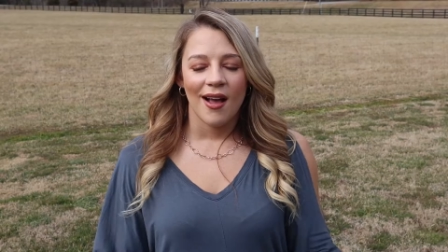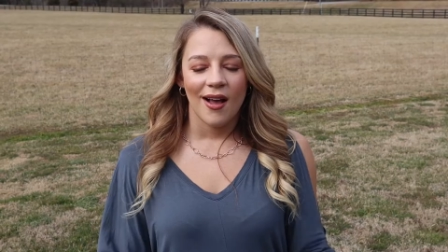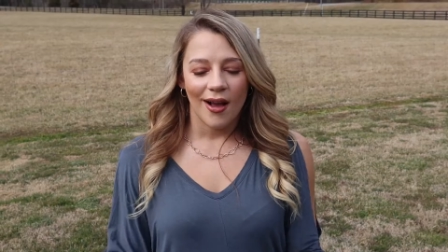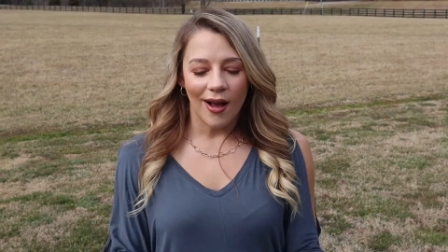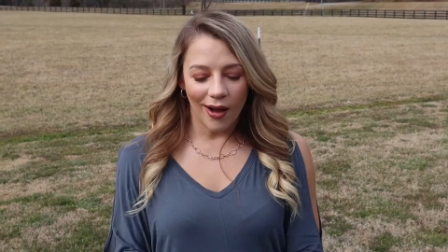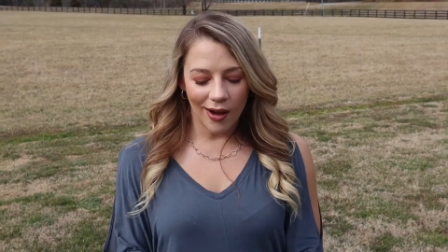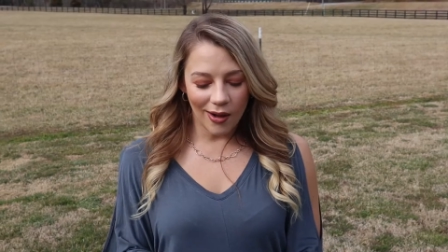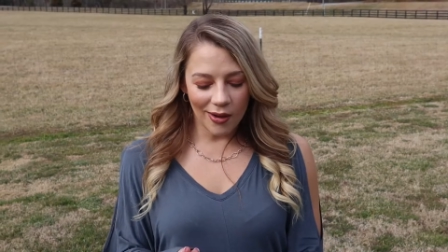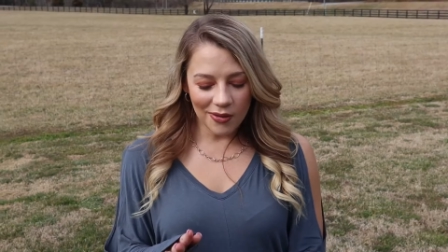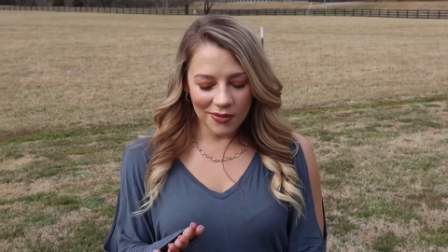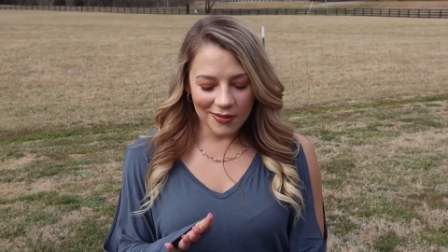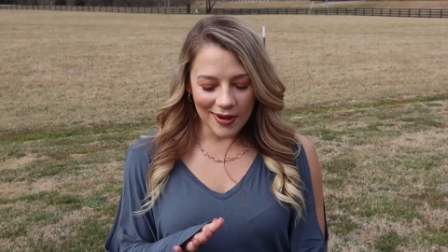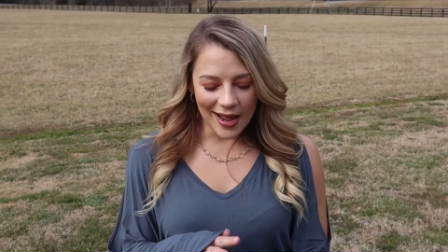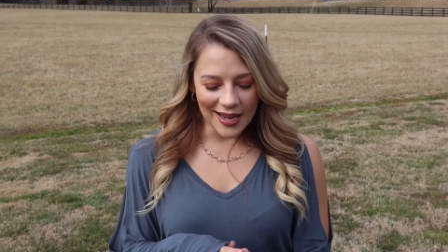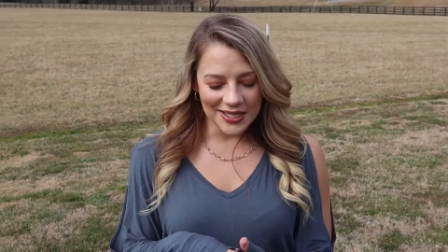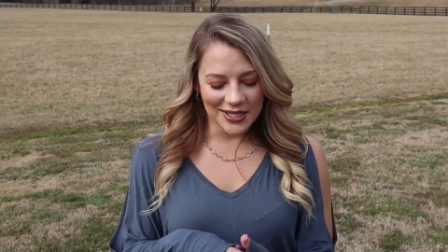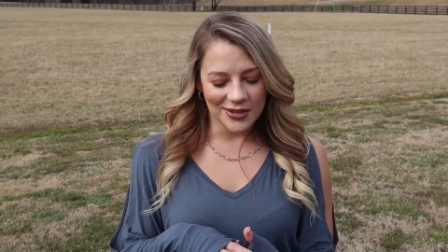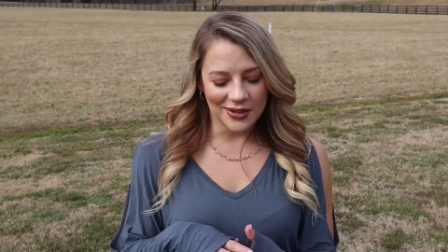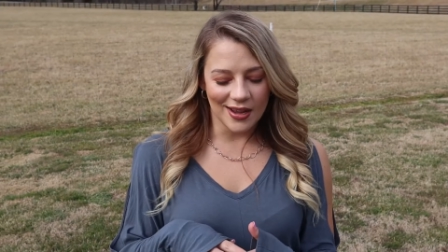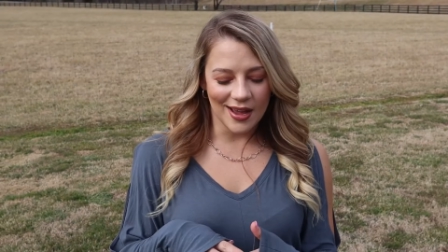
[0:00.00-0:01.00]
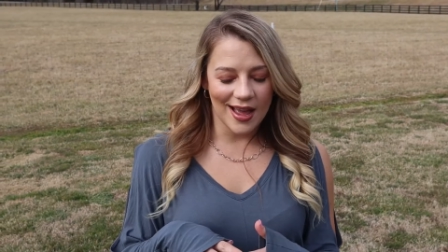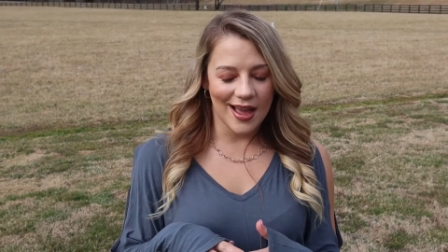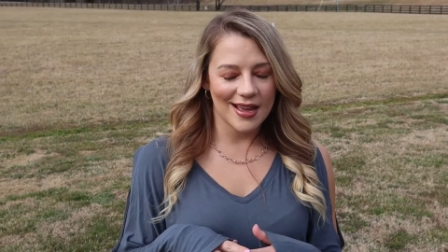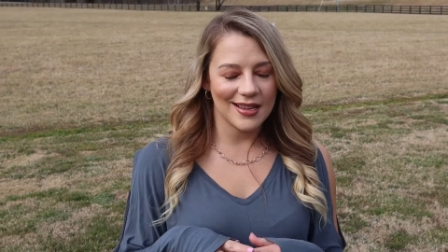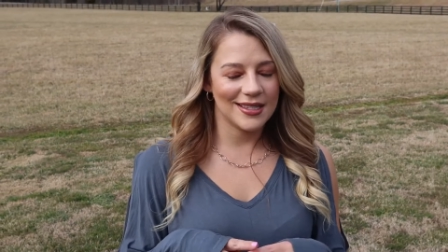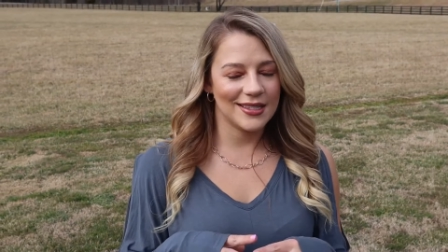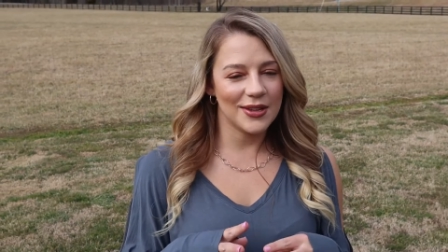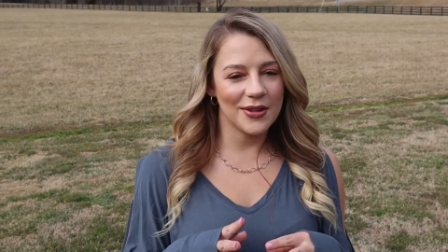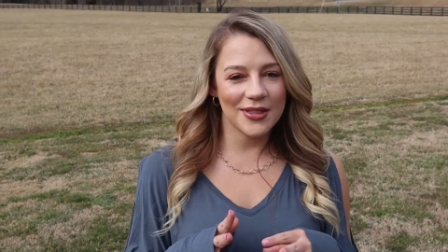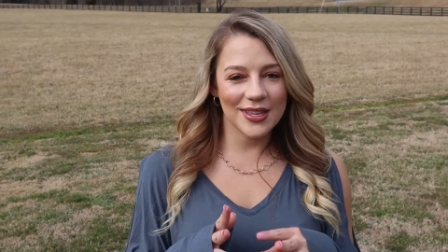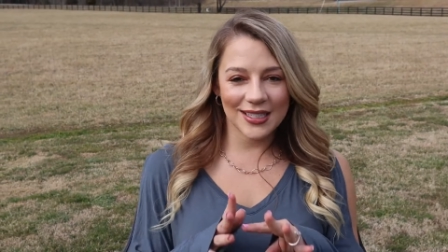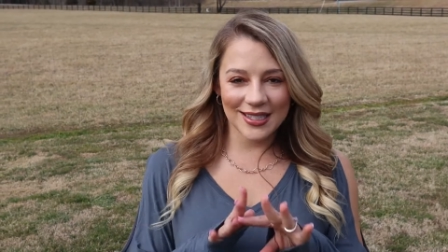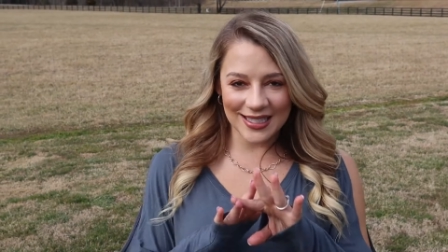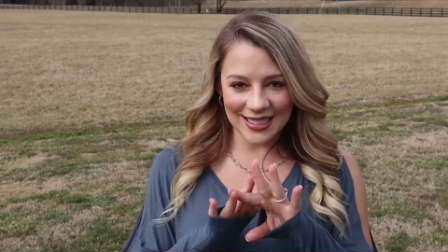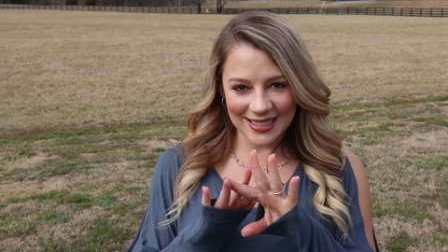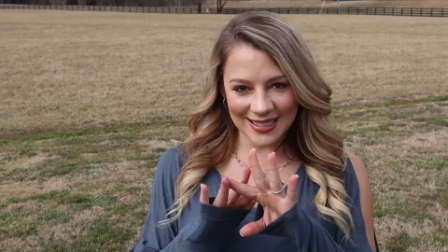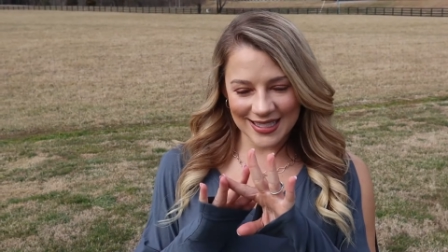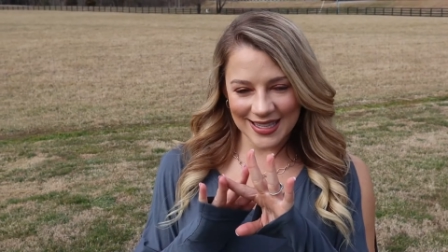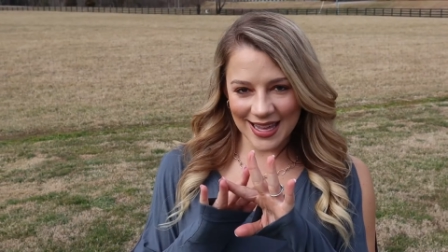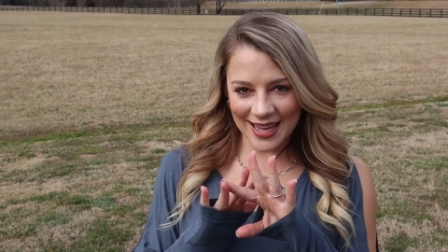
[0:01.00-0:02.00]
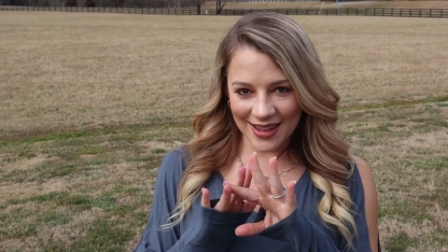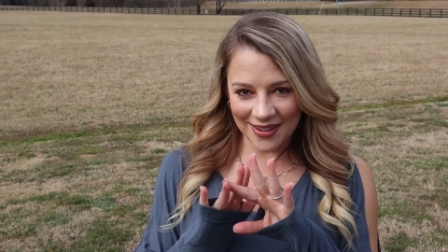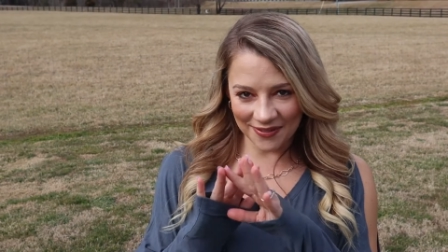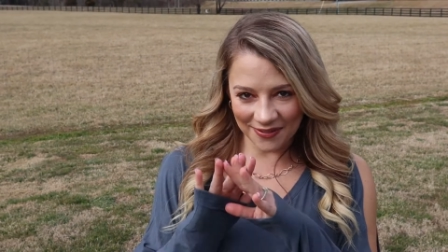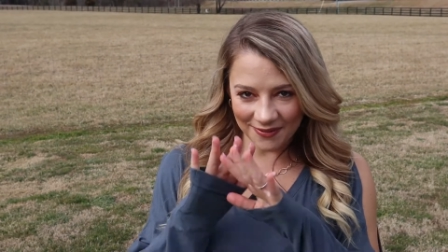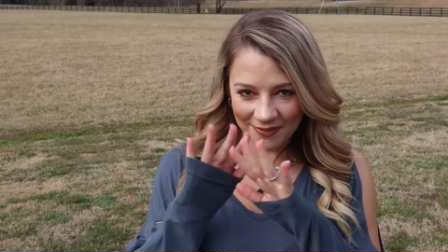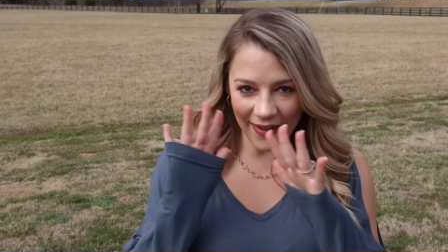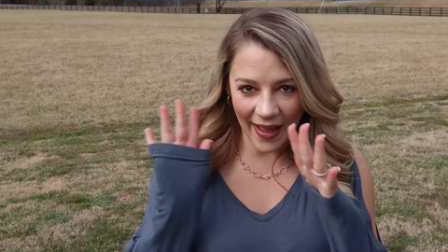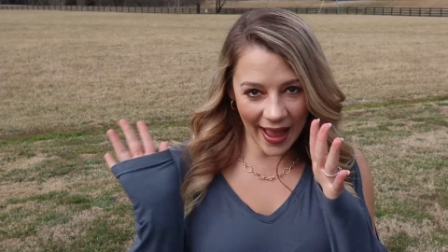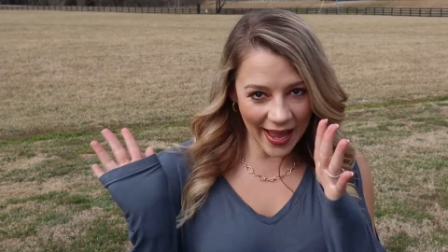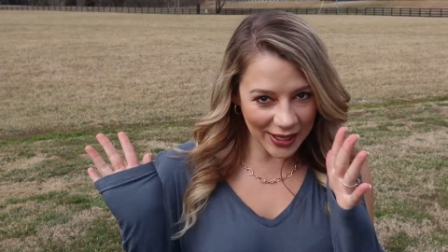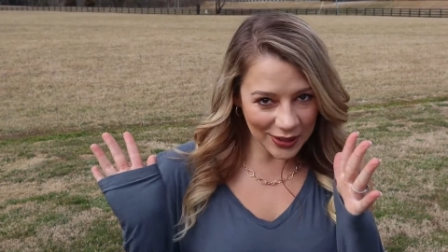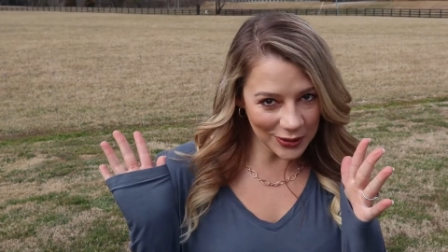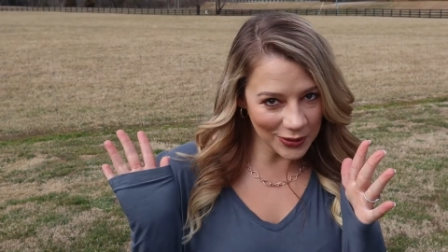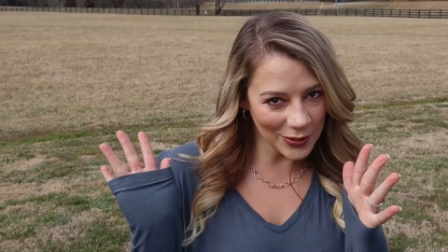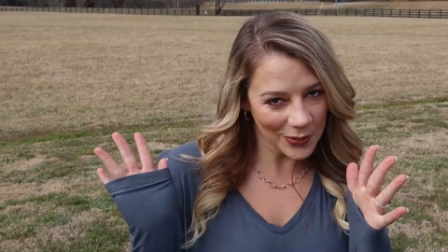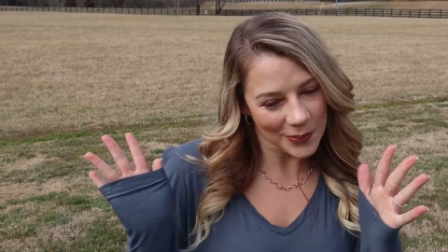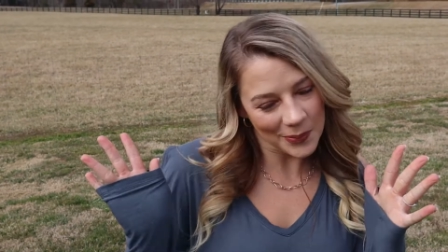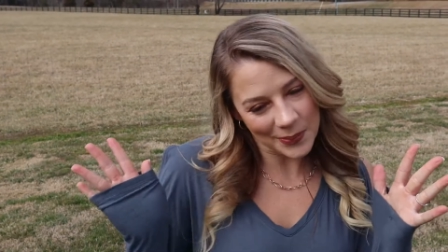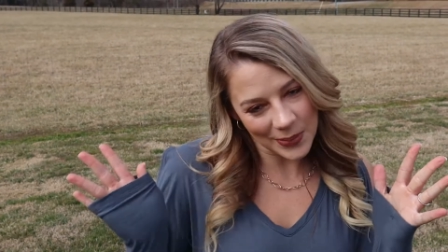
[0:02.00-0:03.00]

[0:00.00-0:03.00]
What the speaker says: Alright, you guys, so this is the final